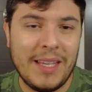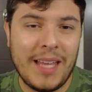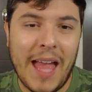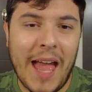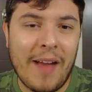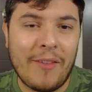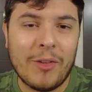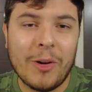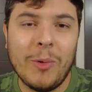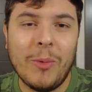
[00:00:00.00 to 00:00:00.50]

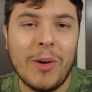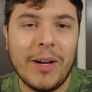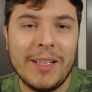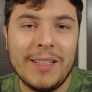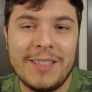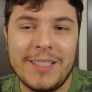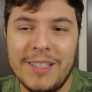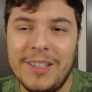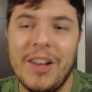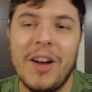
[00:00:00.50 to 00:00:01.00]

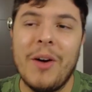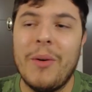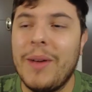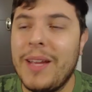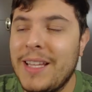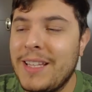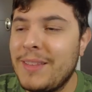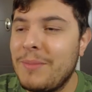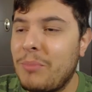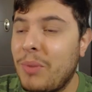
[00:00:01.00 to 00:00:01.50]
everyone's, you know,
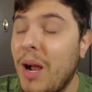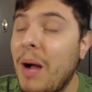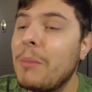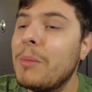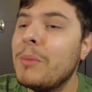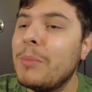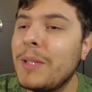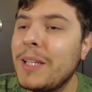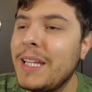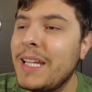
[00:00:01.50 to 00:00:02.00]
and
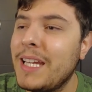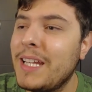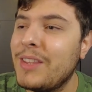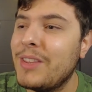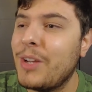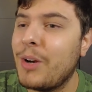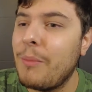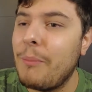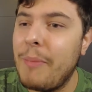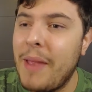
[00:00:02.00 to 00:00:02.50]
probably in
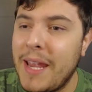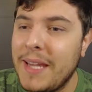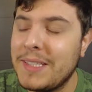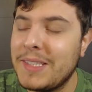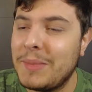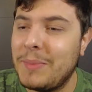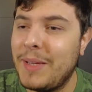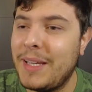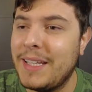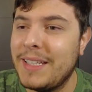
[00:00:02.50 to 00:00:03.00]
their
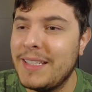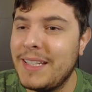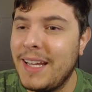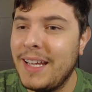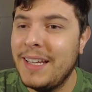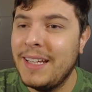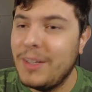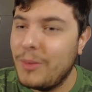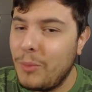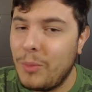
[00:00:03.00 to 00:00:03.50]
basement
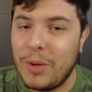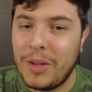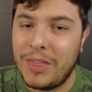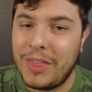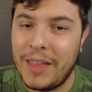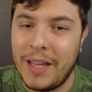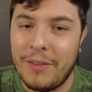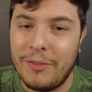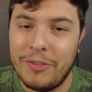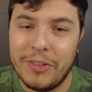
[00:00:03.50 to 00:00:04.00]

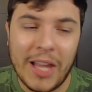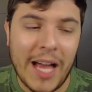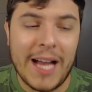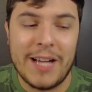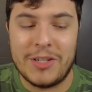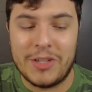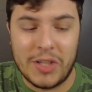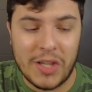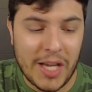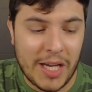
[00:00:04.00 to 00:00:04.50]
with a
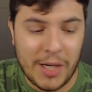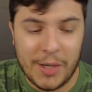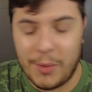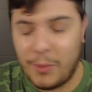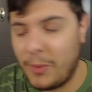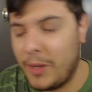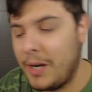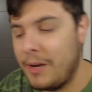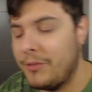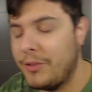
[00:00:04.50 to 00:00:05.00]
flashlight or
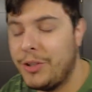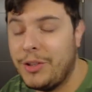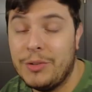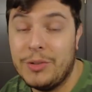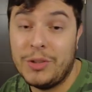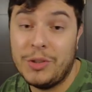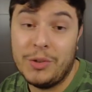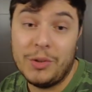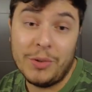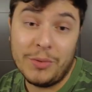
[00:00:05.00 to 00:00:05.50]
whatever you
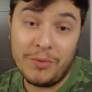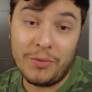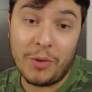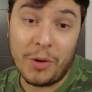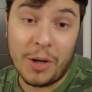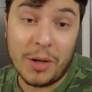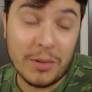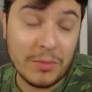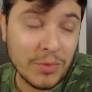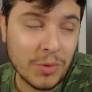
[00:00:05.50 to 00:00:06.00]
do
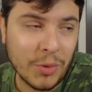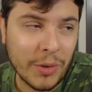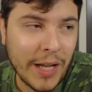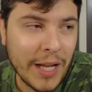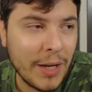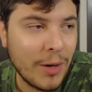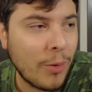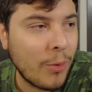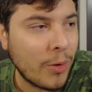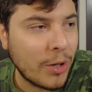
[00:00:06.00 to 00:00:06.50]
for
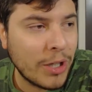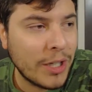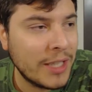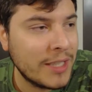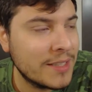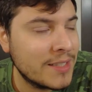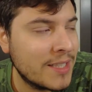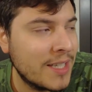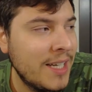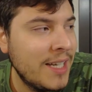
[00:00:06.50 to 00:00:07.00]
tornado
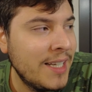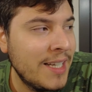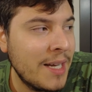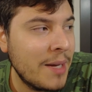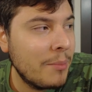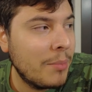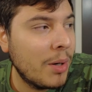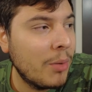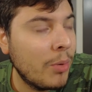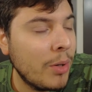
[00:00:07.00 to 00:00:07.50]
warnings.
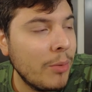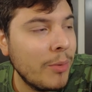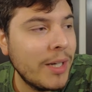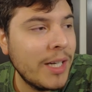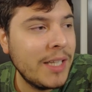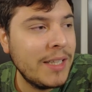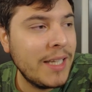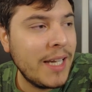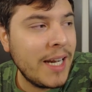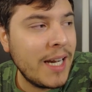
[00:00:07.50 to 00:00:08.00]
But we went
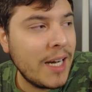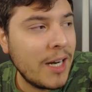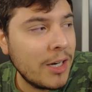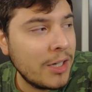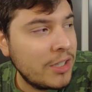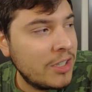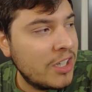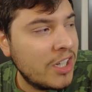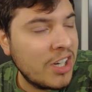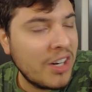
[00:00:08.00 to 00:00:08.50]
in there,
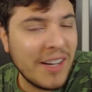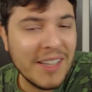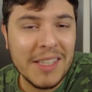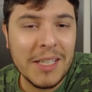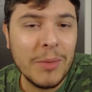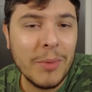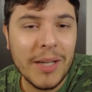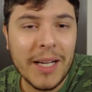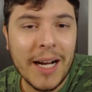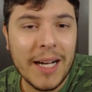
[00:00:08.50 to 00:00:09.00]
you know, I
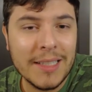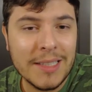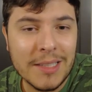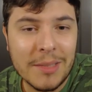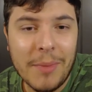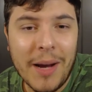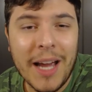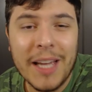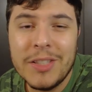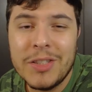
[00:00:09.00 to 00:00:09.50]
think we got
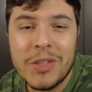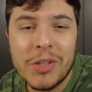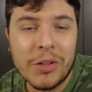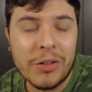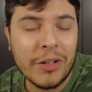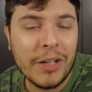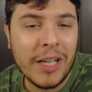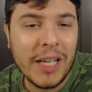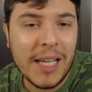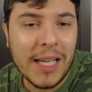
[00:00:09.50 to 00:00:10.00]
some ice
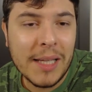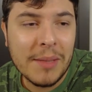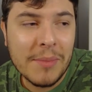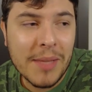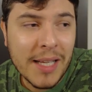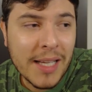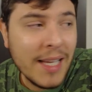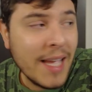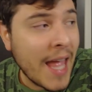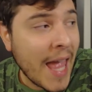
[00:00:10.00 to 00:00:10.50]

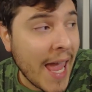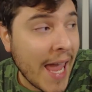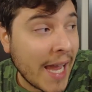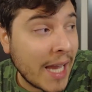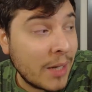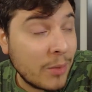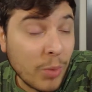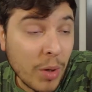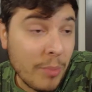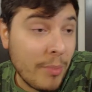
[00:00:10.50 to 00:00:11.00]
cream
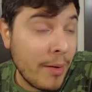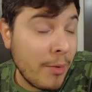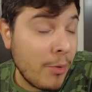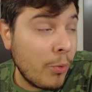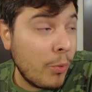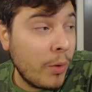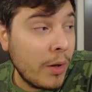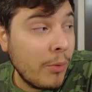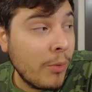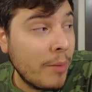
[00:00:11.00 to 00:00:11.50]
and we, be-
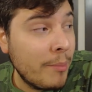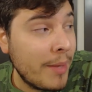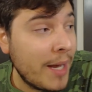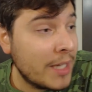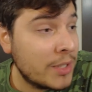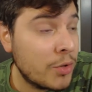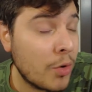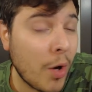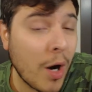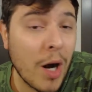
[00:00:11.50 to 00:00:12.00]
we went
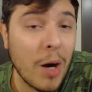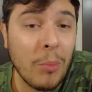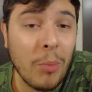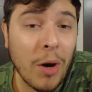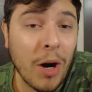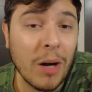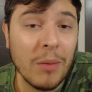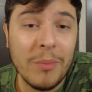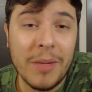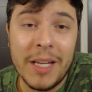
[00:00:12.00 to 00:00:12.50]
back to our
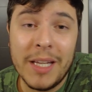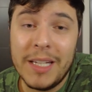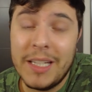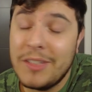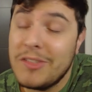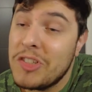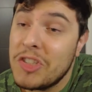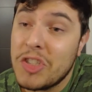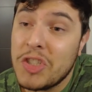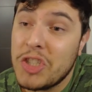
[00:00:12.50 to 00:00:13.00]
apartment
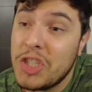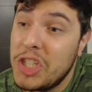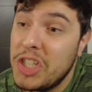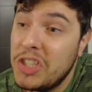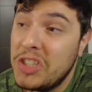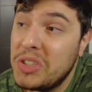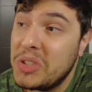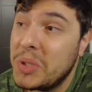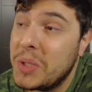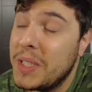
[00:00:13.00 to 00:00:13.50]
and just
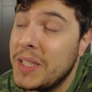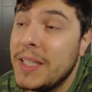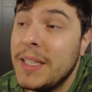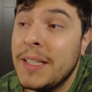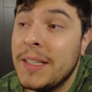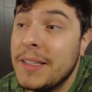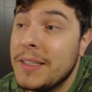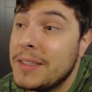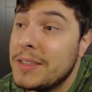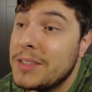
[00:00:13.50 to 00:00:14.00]
chilled.
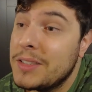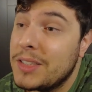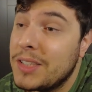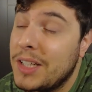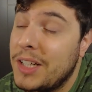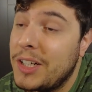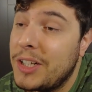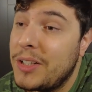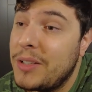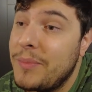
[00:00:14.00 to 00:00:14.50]

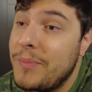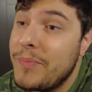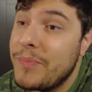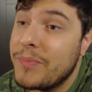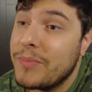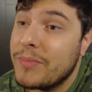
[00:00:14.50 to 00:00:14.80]
So